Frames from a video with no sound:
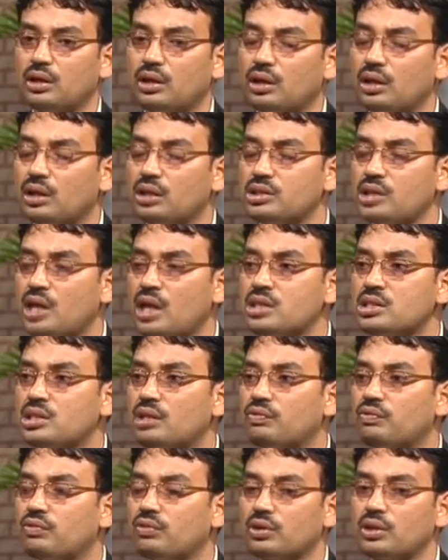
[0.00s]
chance
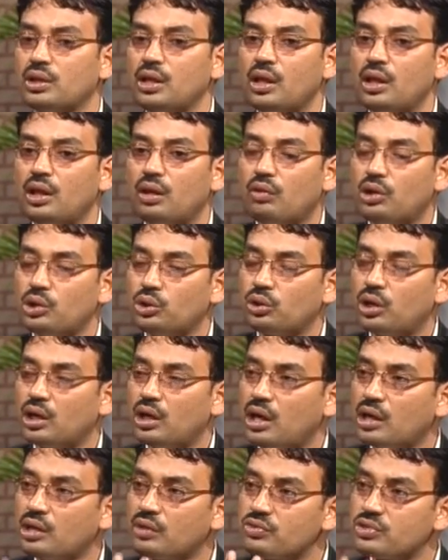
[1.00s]
of what you call
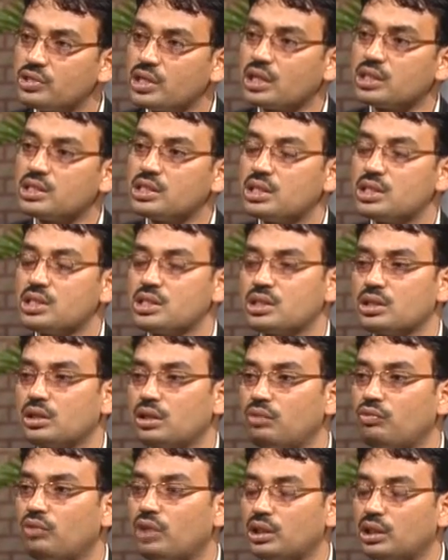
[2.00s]
lot of success
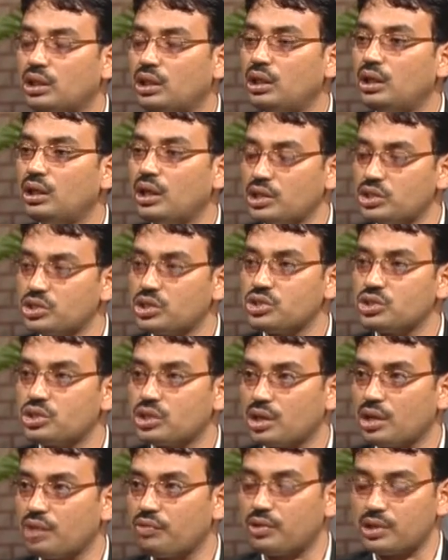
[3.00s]
for the
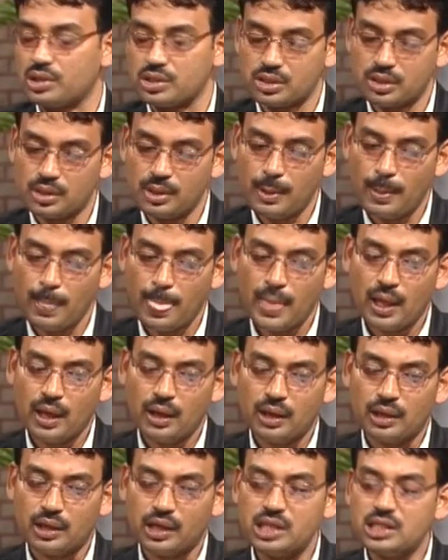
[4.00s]
extension efforts.
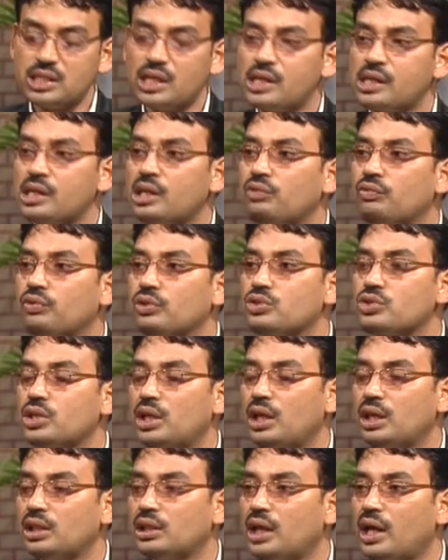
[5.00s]
Recently, if you
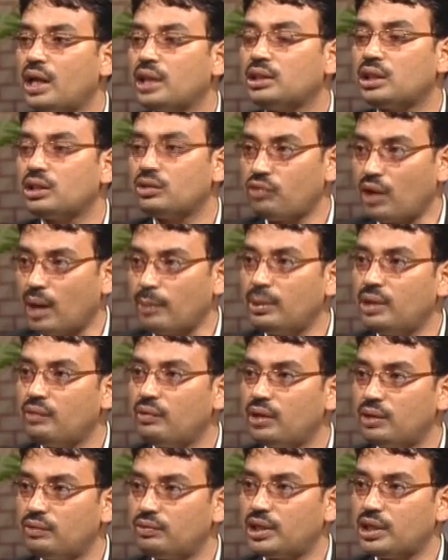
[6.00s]
see the health and family
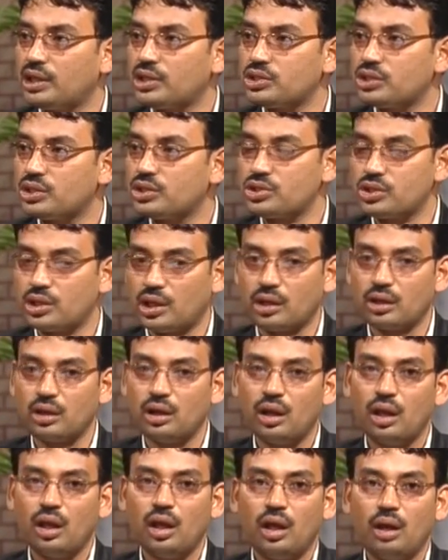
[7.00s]
welfare extension,
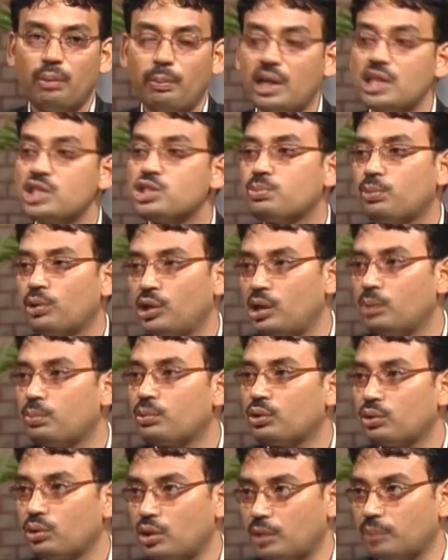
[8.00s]
Pulse Polio
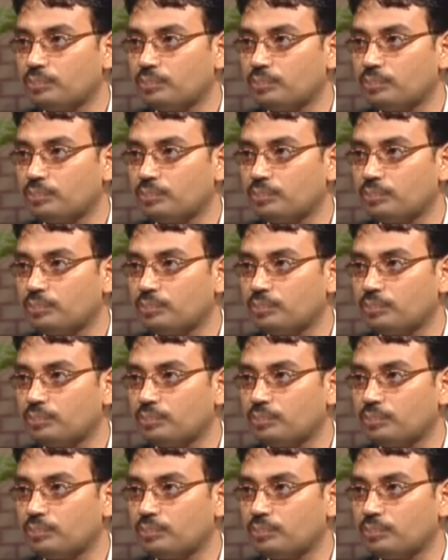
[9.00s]
program.